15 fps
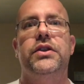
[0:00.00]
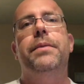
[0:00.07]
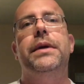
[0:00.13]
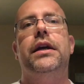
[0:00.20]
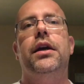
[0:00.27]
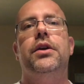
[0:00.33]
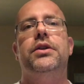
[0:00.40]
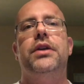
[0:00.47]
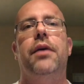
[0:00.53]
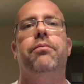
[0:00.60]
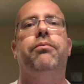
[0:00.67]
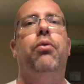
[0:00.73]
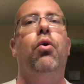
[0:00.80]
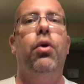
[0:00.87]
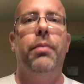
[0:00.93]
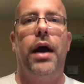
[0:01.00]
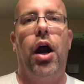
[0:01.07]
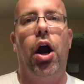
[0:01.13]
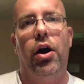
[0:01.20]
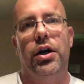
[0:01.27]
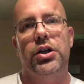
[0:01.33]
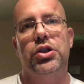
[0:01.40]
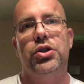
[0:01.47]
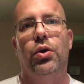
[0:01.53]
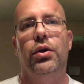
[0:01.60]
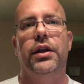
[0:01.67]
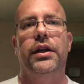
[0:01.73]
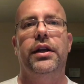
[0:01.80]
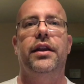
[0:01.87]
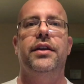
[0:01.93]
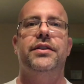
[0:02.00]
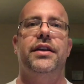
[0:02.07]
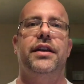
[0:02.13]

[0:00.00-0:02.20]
because I pour my heart and soul into this